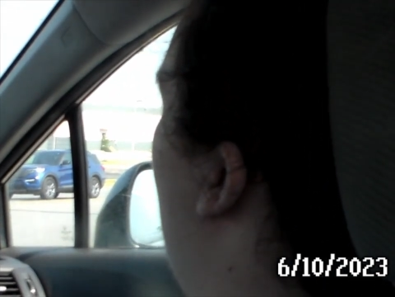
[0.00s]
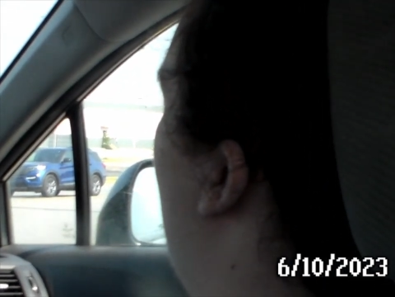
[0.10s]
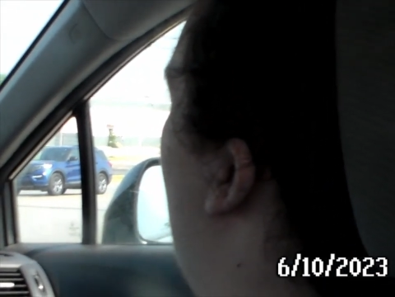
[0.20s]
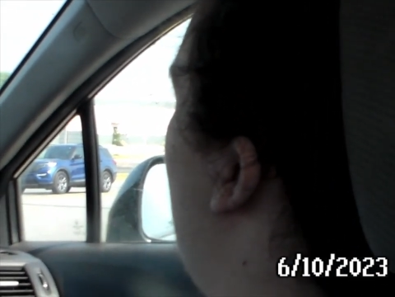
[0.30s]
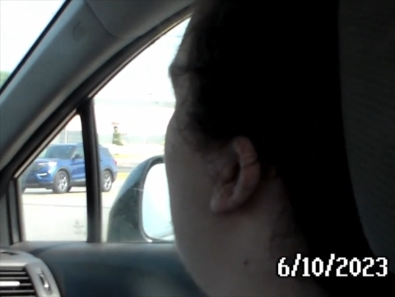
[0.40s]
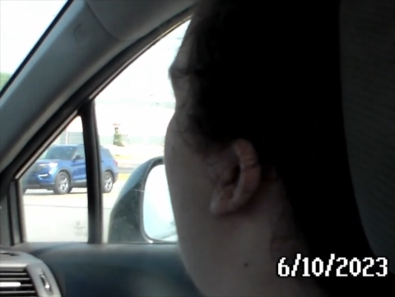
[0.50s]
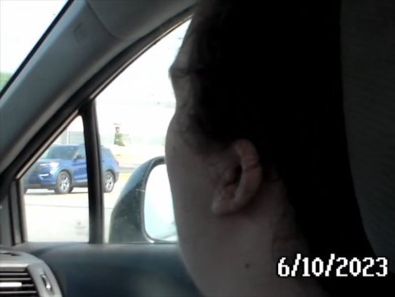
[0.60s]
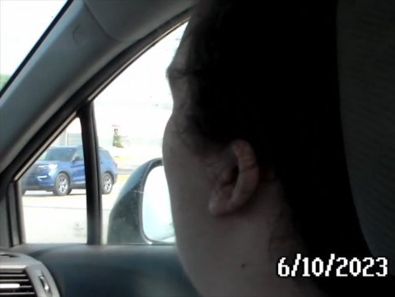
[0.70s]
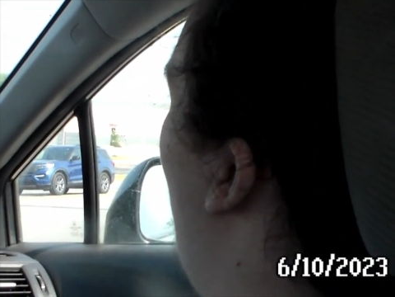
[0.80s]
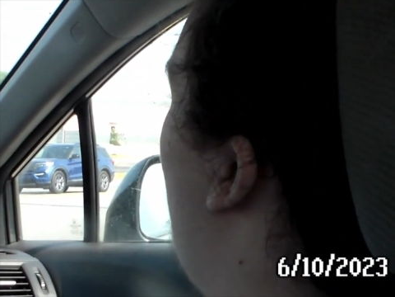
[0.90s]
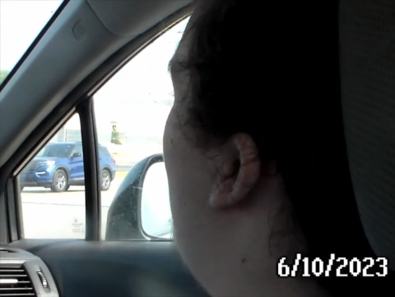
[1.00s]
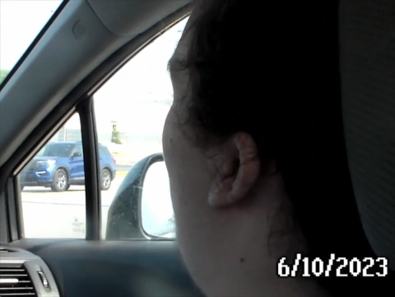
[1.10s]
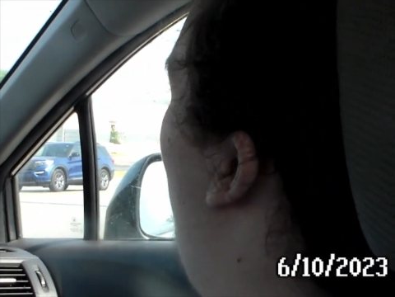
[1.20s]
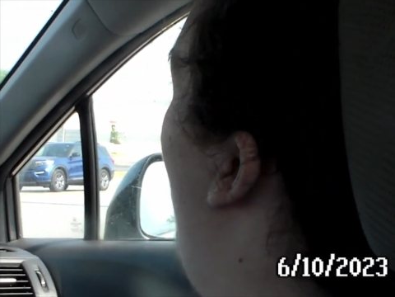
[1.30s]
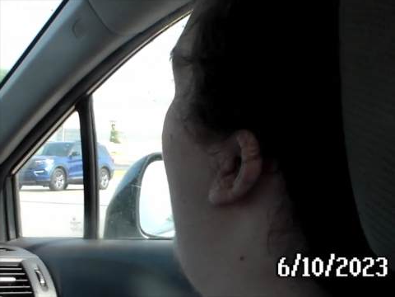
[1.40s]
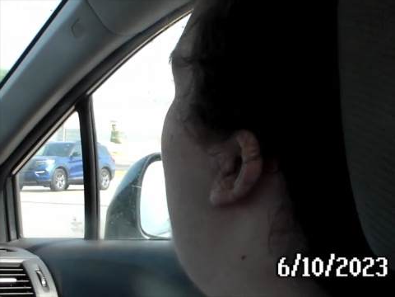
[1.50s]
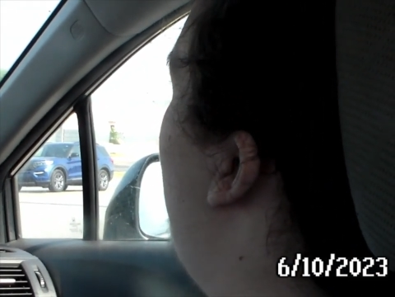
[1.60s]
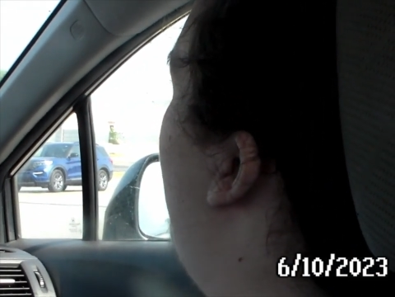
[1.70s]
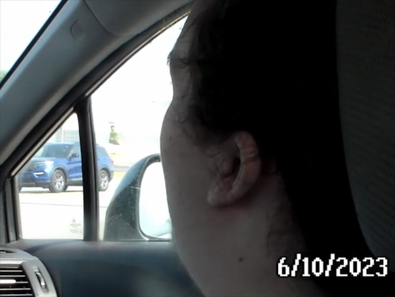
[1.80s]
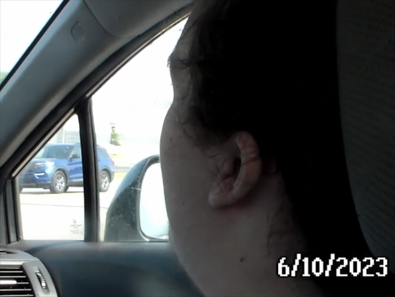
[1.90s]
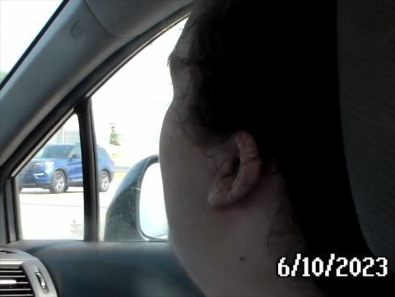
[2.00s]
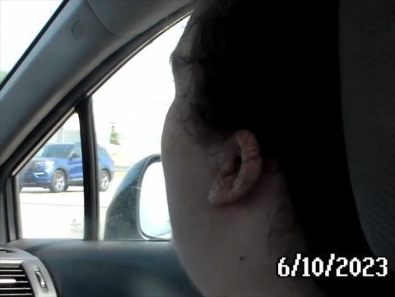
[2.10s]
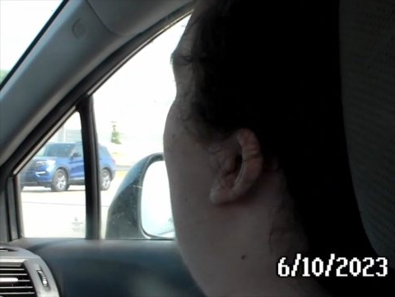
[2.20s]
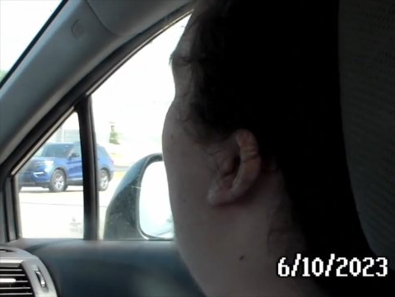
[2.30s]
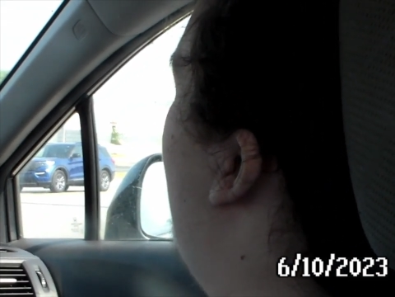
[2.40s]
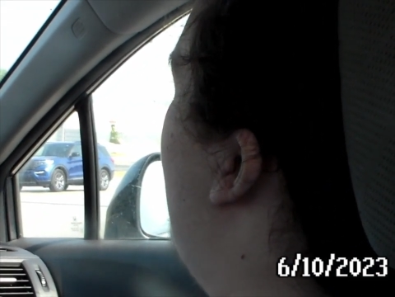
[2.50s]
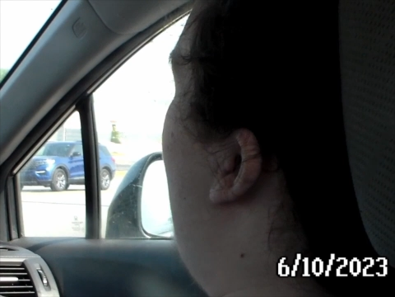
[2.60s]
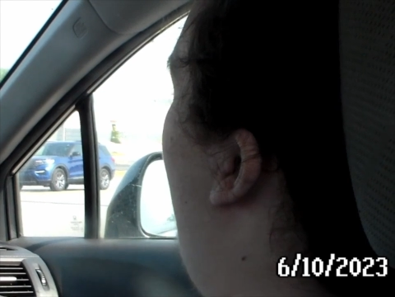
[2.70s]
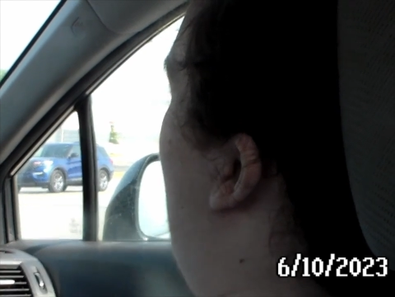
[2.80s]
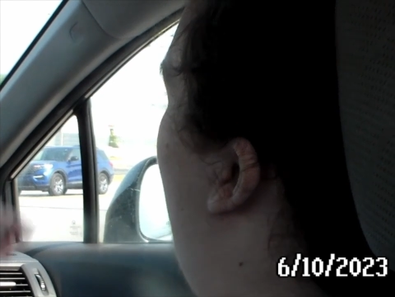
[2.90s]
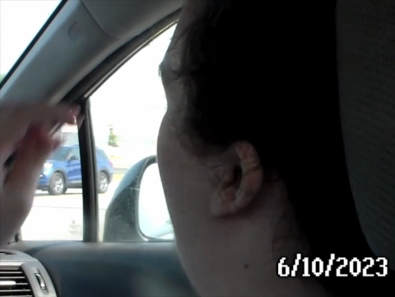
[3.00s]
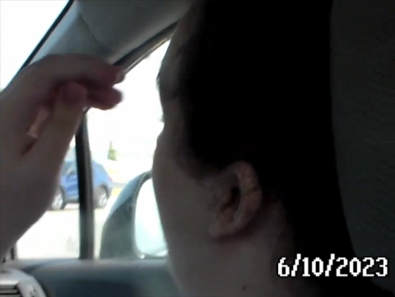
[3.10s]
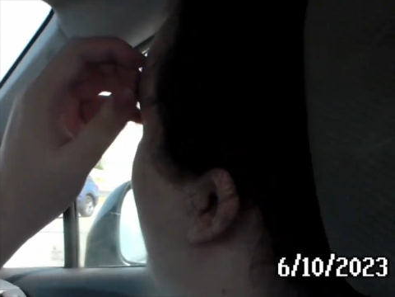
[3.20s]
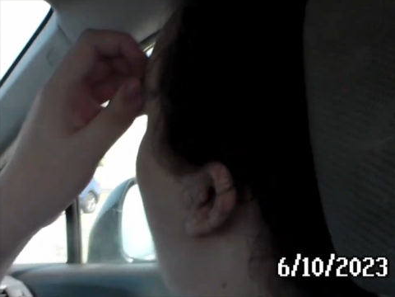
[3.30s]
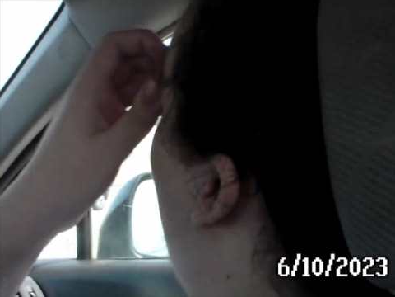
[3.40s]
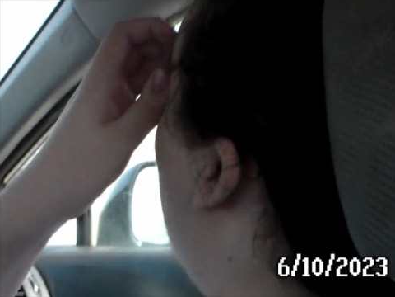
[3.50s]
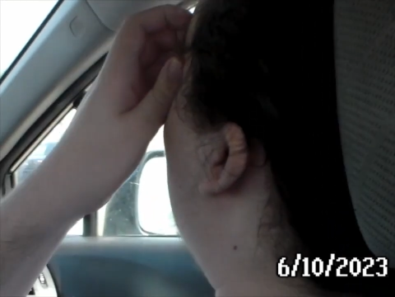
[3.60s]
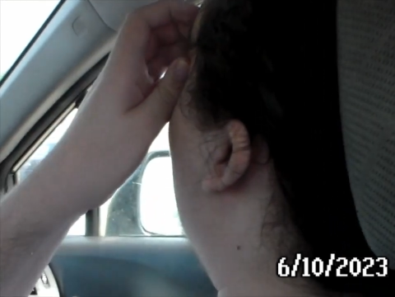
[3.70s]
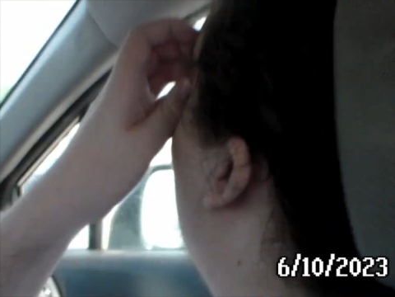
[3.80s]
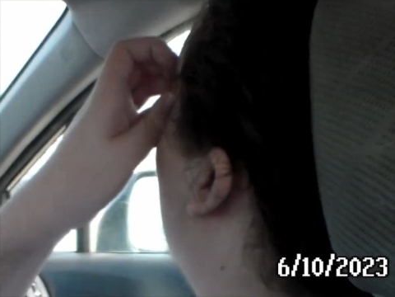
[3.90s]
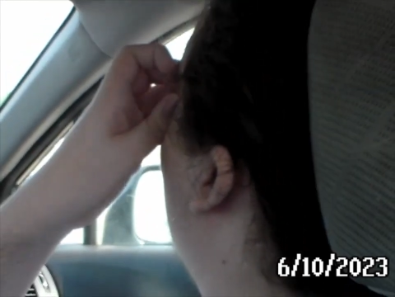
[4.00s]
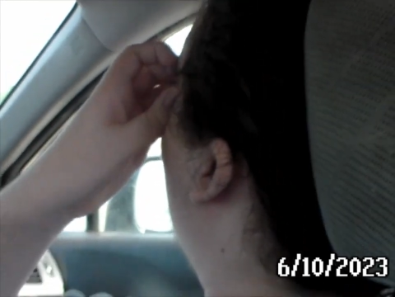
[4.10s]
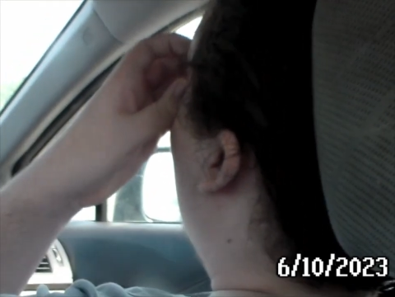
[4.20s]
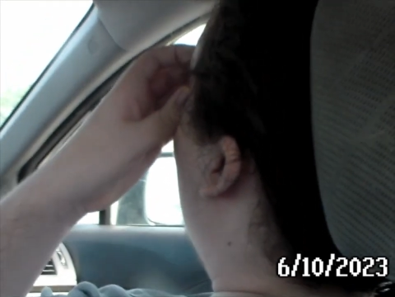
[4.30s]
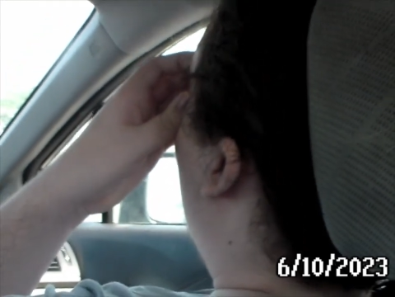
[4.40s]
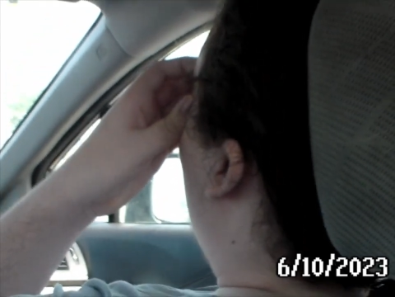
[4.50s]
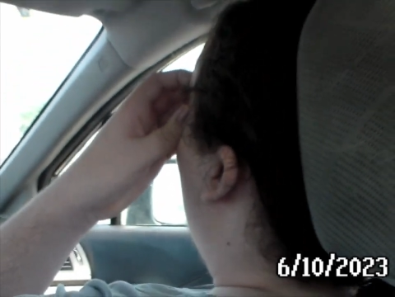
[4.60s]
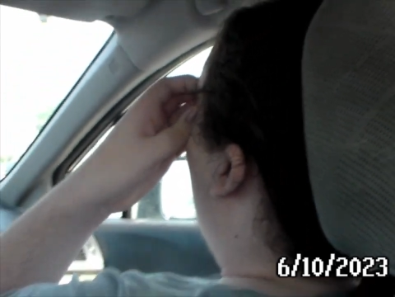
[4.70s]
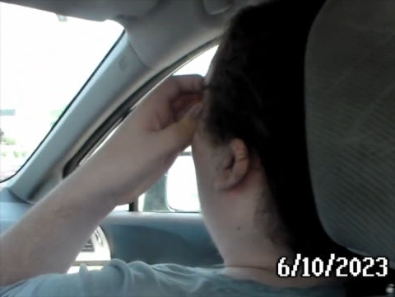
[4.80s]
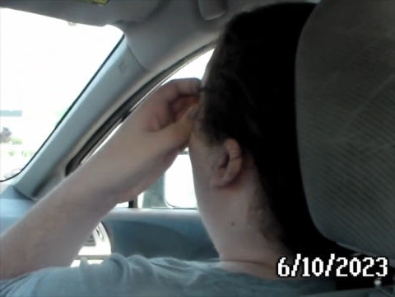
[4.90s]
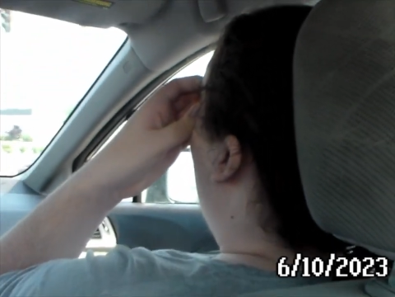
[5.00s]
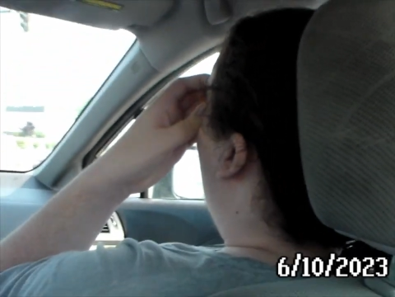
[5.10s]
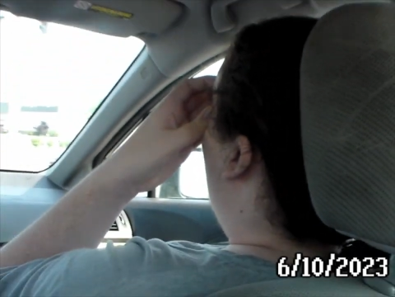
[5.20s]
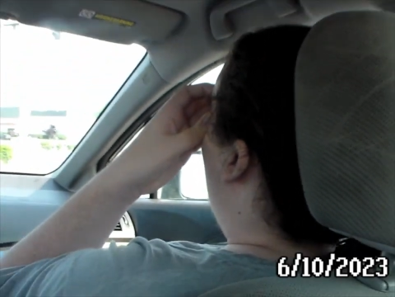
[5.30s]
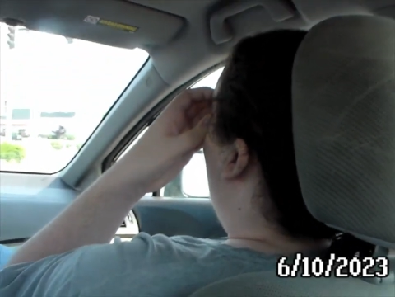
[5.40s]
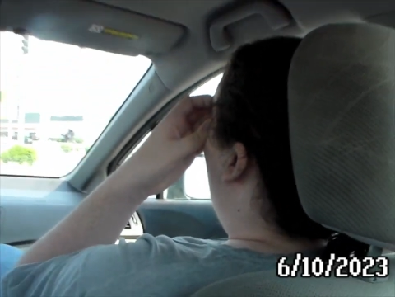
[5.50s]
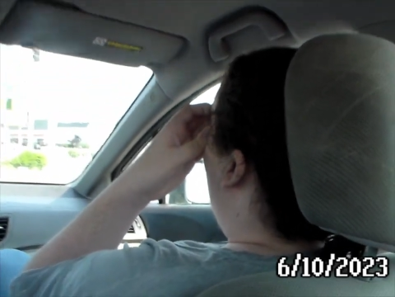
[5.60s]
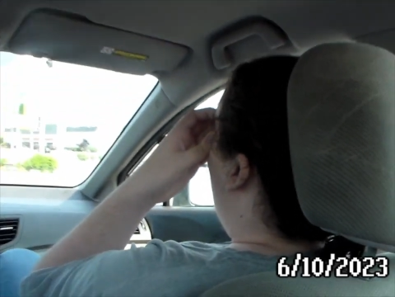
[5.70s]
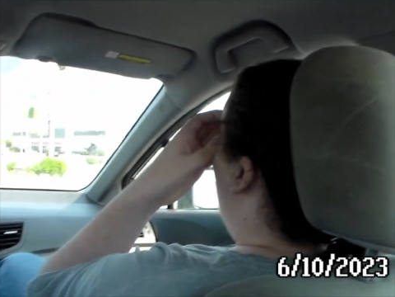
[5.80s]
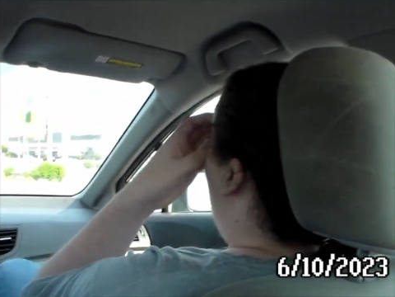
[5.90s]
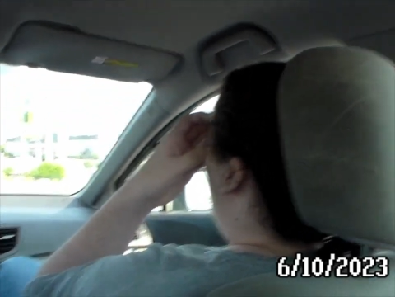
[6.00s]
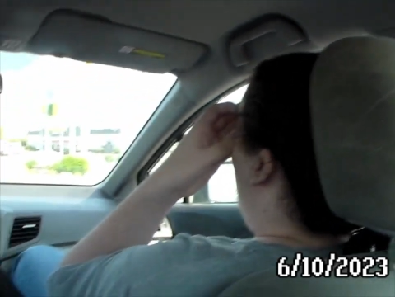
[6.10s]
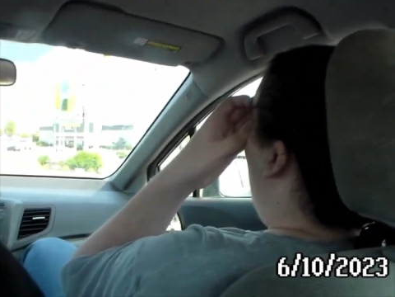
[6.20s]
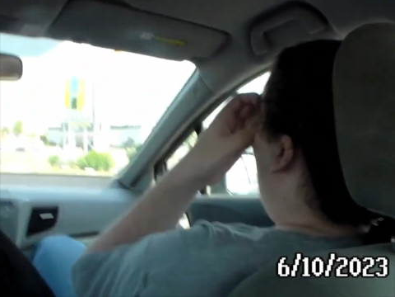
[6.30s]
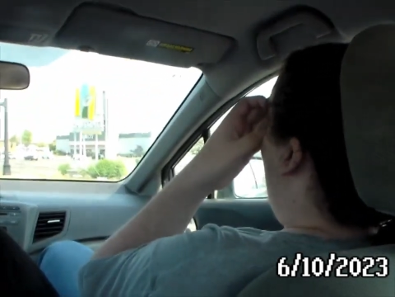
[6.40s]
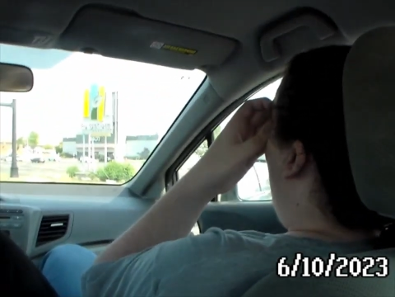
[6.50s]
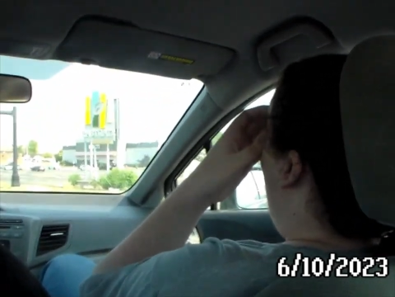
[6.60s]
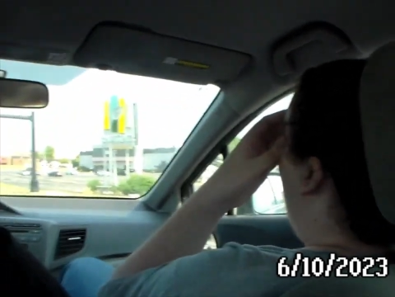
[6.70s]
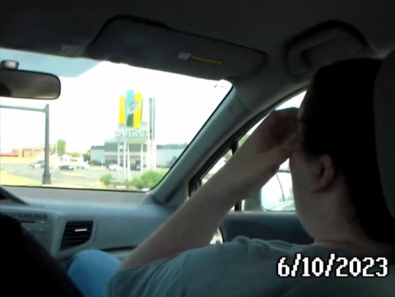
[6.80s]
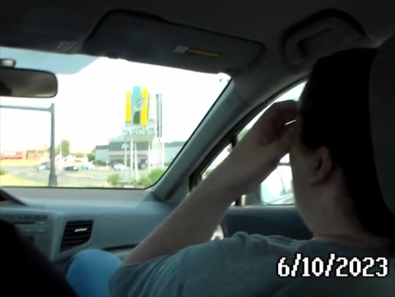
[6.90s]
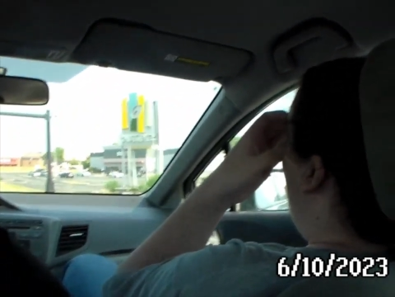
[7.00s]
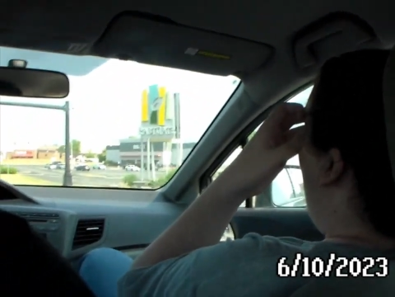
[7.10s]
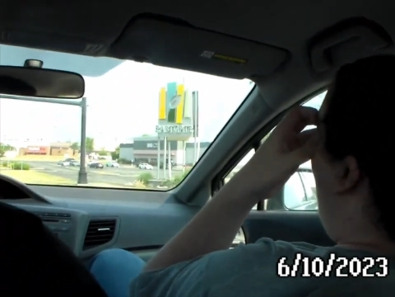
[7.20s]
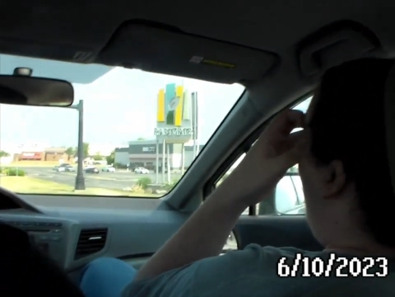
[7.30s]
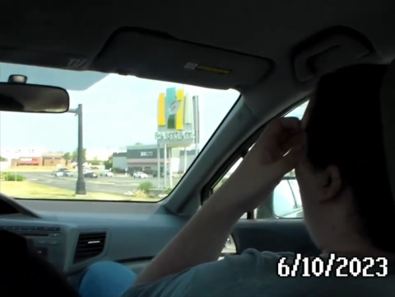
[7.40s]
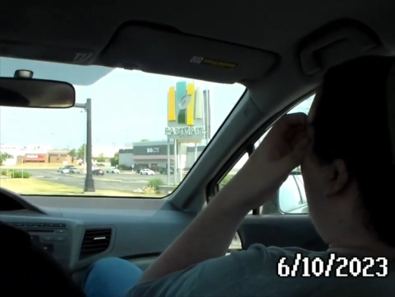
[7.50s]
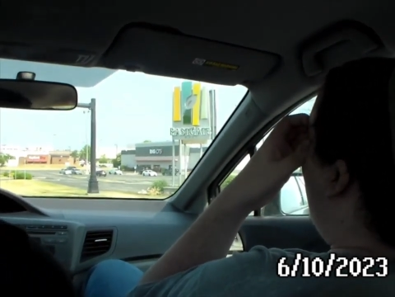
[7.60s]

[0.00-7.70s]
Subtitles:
(no speaker visible)